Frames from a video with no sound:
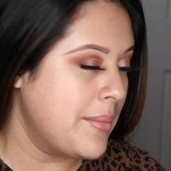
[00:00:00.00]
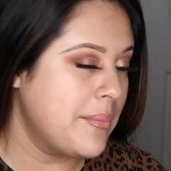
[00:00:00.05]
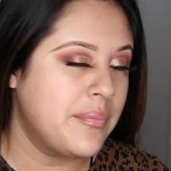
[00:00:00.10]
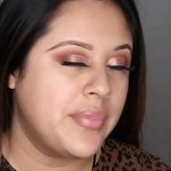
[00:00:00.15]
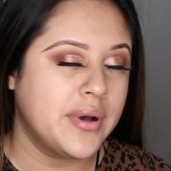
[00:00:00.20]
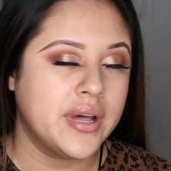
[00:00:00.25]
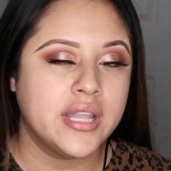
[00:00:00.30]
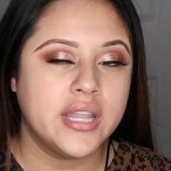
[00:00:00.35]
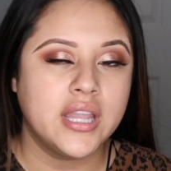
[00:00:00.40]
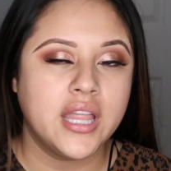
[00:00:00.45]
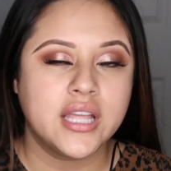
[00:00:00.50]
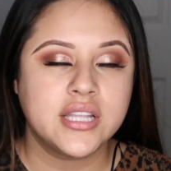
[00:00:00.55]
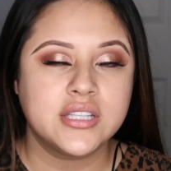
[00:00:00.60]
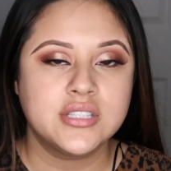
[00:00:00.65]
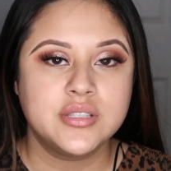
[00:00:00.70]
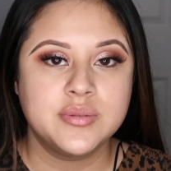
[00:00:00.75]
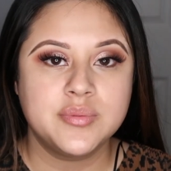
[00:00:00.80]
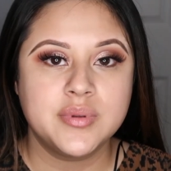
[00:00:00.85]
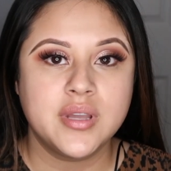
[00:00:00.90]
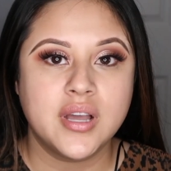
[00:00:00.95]
but like,
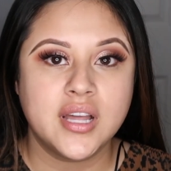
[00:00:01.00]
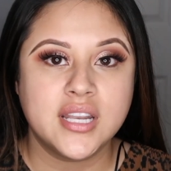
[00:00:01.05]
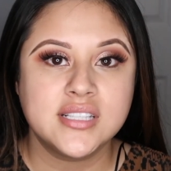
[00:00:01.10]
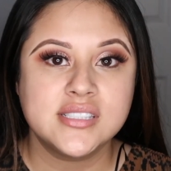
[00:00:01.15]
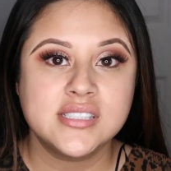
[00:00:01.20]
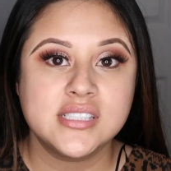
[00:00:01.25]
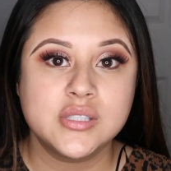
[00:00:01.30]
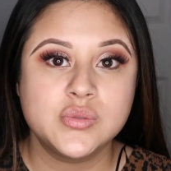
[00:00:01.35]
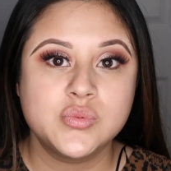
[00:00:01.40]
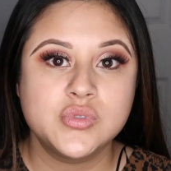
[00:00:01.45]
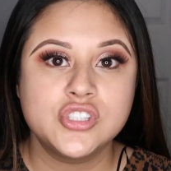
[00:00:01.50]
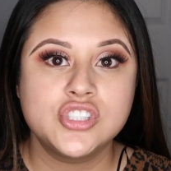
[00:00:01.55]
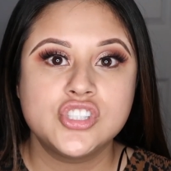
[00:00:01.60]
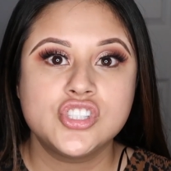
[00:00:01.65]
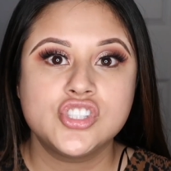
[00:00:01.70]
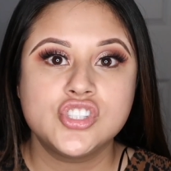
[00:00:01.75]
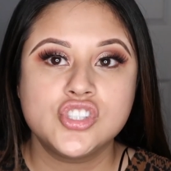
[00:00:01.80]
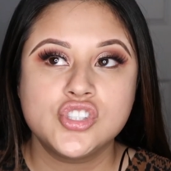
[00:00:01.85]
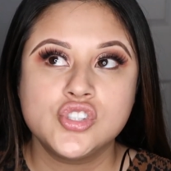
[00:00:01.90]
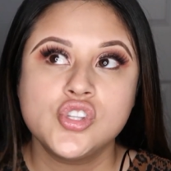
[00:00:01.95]
to be honest, it was
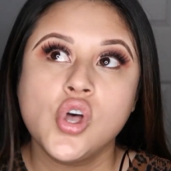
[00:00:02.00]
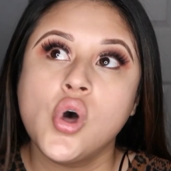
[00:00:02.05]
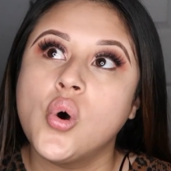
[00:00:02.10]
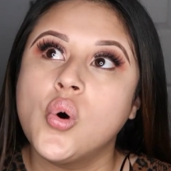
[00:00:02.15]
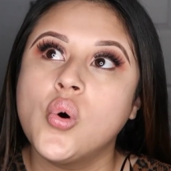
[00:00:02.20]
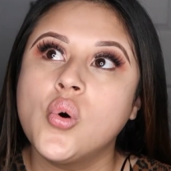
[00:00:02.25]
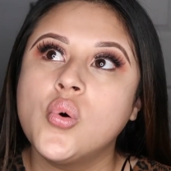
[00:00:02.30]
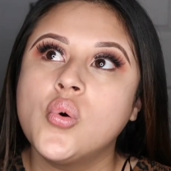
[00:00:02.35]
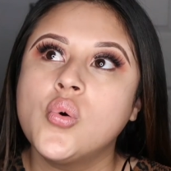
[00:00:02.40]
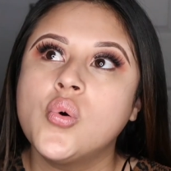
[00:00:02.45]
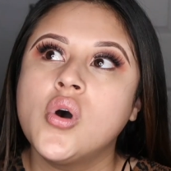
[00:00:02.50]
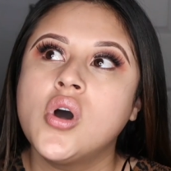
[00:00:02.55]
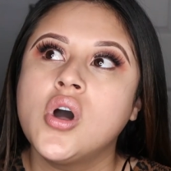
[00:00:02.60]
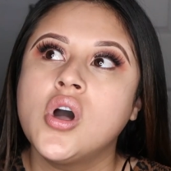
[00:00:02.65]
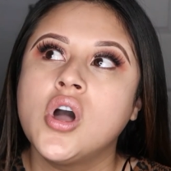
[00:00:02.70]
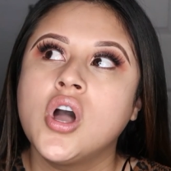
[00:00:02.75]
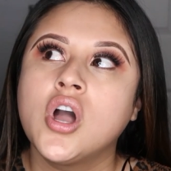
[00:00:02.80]
so